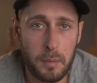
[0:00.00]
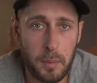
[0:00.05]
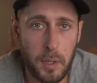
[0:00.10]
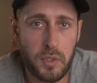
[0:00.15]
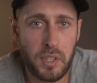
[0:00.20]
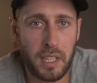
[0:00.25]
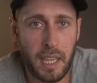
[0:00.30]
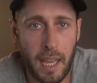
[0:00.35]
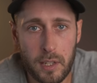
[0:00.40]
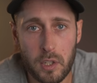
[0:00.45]
The
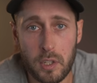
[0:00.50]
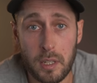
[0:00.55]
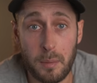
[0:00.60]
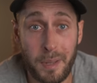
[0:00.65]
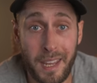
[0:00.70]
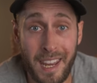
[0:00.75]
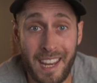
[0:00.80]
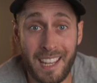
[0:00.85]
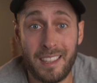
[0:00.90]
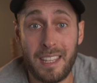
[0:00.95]
music actually
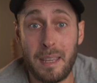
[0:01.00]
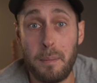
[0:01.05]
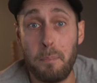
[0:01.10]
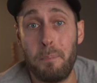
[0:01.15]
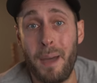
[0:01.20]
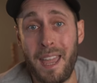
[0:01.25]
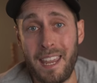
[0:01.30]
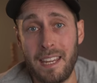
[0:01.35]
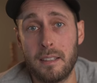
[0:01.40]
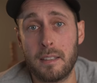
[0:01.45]
being the
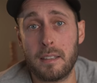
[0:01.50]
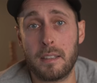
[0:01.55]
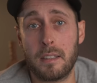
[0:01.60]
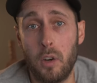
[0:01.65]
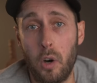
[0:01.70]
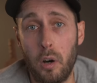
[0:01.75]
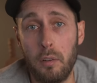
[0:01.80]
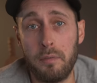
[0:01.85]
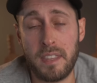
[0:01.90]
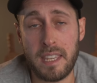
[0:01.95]

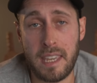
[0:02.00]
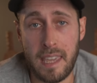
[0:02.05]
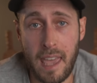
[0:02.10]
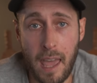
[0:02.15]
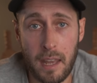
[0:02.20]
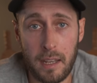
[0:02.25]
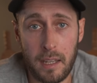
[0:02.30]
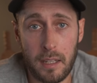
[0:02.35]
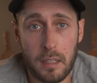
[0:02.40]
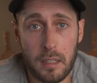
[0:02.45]
base of the
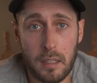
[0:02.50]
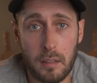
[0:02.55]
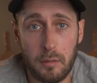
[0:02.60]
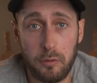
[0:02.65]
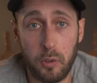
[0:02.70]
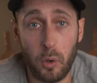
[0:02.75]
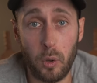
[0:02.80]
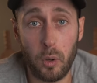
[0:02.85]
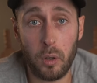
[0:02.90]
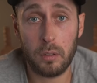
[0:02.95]
edits
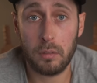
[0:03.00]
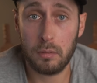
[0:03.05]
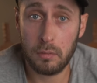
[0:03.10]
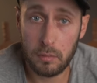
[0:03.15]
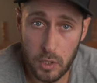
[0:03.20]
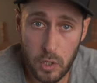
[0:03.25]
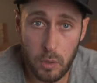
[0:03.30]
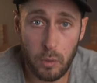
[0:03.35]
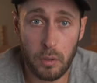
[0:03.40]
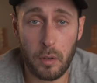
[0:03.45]
for
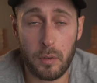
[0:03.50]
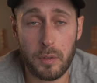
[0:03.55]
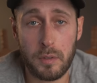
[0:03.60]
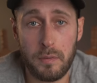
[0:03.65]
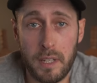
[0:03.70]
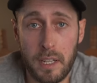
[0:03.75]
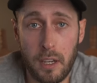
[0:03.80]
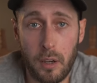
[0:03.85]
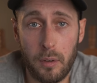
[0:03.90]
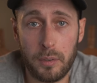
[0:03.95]
two of
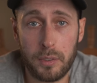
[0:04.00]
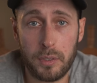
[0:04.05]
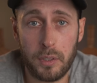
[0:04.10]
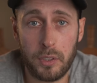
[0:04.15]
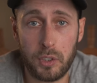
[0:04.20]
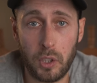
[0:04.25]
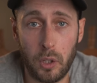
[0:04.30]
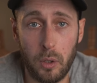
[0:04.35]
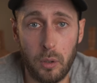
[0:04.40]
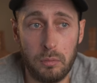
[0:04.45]
those
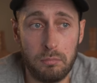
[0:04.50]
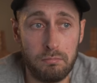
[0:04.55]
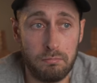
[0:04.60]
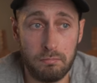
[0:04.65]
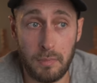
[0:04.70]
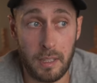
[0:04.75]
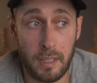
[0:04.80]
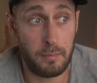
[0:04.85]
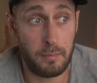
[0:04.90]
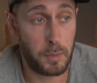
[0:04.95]
videos. So
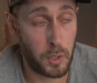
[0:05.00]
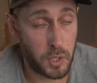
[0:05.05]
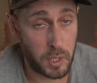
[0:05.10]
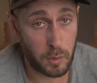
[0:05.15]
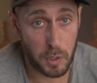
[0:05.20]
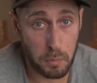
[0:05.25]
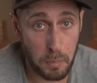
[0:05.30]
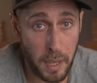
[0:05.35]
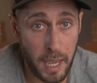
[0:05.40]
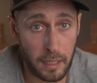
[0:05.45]

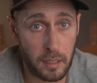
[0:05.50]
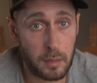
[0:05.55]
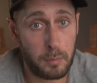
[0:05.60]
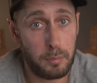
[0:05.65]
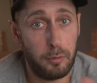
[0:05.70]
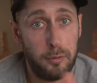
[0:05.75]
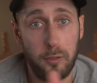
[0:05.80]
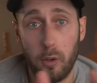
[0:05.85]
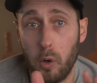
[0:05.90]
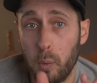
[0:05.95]
music was
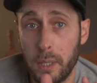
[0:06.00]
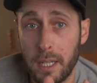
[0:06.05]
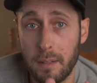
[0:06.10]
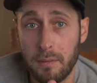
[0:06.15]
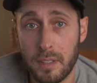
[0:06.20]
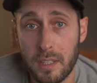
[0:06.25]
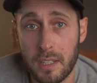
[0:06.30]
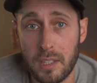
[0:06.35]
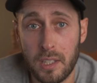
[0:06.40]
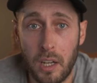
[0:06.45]
picked before we
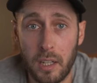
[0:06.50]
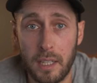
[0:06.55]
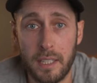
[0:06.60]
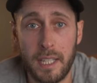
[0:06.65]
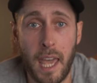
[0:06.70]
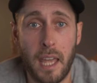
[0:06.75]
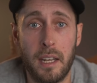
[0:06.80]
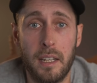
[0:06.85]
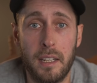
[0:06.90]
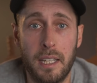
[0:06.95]
even
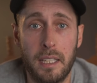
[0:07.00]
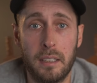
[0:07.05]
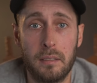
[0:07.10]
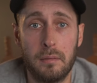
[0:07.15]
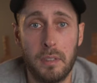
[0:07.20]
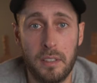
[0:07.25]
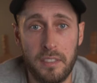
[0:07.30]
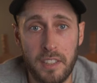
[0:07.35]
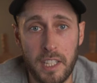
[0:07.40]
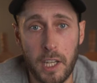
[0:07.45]
started editing
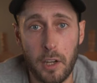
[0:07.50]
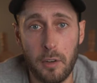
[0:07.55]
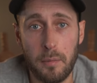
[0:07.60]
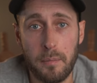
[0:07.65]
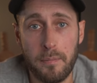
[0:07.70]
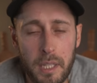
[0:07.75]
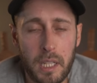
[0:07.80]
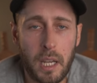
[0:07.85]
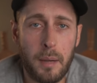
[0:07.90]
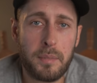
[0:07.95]
the video.
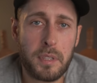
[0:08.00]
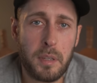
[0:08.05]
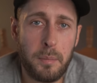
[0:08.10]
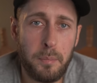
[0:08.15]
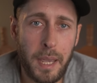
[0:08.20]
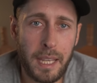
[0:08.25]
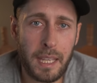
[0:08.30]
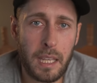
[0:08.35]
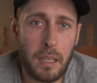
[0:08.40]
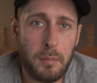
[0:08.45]
When it comes to
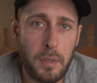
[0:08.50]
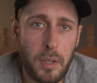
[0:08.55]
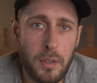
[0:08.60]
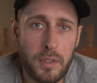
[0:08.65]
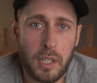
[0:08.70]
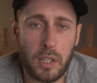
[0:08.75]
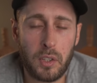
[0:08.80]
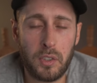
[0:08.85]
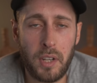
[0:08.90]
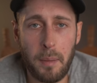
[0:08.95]
picking
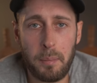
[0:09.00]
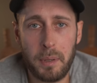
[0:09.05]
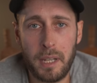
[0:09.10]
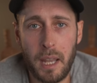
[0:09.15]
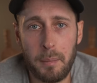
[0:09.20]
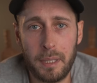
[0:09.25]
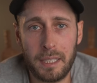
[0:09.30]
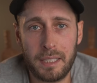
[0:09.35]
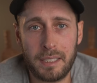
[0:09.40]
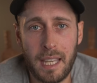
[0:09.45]
music on
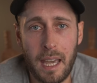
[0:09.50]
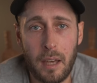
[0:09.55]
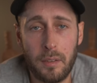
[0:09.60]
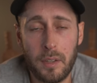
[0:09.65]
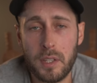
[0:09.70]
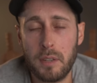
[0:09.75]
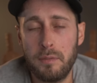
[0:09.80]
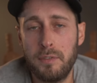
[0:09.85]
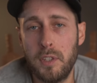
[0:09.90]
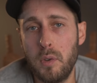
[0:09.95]
Epidemic
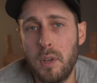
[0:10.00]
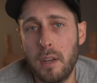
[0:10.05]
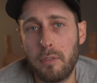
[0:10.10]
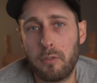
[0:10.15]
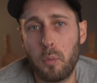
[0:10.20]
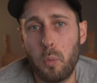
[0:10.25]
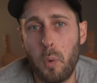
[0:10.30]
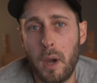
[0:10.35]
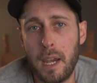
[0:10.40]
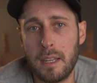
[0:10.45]
Sound, there's a few
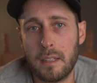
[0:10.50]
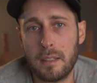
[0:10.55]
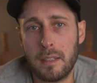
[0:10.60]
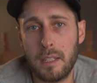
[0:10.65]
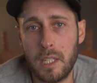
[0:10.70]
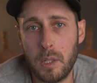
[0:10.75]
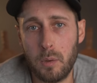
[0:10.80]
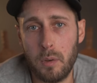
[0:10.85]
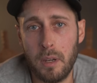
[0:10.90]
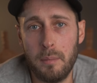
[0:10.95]
different ways
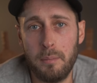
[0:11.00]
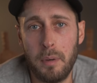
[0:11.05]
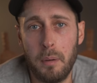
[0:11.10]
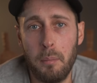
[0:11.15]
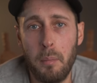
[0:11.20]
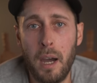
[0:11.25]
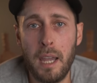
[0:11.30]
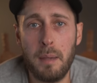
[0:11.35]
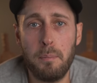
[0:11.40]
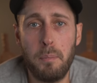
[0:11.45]
to do it,
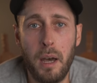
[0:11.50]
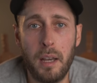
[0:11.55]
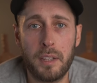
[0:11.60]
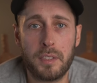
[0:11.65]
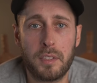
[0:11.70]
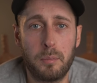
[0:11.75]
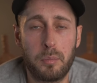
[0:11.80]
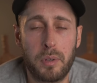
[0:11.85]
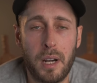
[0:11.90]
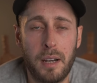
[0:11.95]
but my
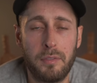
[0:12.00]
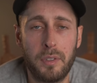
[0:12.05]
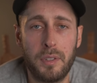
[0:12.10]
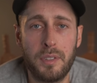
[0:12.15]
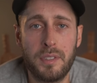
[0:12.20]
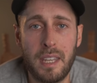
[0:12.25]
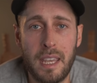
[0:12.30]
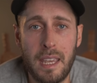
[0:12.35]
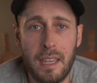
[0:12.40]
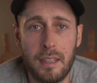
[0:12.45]
personal
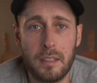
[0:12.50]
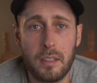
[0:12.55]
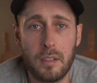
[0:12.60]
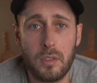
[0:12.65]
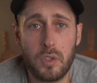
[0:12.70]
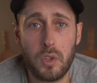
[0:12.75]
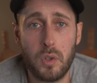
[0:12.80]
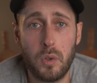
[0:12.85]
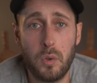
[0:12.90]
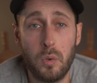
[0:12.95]
preference is
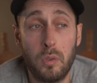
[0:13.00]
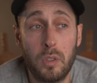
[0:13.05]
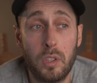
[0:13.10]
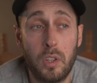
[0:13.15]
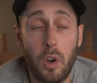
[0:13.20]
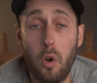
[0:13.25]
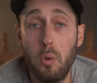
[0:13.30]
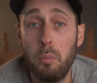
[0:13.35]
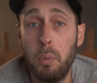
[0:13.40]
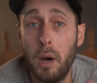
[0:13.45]
to
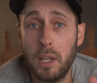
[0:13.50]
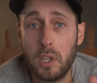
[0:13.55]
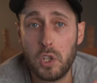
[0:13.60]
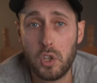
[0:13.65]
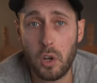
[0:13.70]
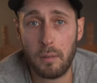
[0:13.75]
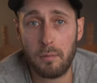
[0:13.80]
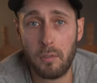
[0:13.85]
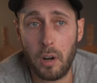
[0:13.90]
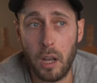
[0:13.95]
go by
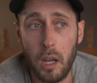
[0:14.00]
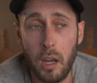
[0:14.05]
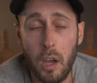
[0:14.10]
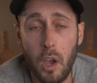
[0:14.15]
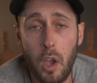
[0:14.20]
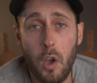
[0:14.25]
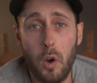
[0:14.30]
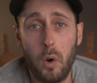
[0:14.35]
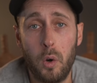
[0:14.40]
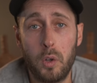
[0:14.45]
genre
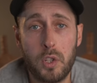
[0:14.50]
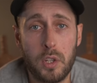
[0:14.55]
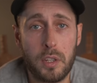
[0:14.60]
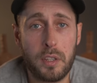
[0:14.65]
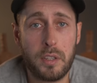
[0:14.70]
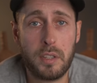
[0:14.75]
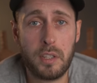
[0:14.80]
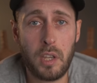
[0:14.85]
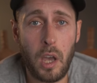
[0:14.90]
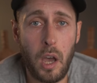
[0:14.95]
or
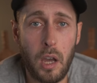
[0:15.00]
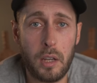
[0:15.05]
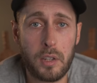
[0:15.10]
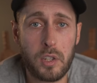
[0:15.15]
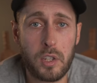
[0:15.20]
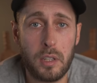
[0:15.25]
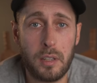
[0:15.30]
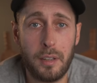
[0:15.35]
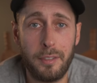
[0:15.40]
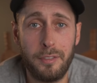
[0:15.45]
just
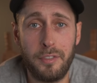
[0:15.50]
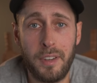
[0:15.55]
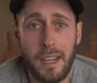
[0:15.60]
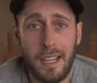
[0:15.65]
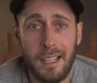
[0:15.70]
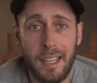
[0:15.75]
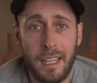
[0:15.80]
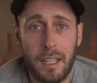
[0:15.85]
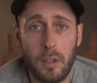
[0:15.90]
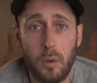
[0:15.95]
search the
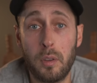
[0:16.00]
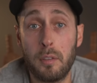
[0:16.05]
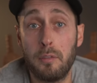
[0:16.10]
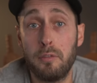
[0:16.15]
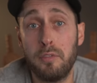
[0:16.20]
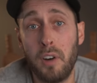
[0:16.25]
feeling or the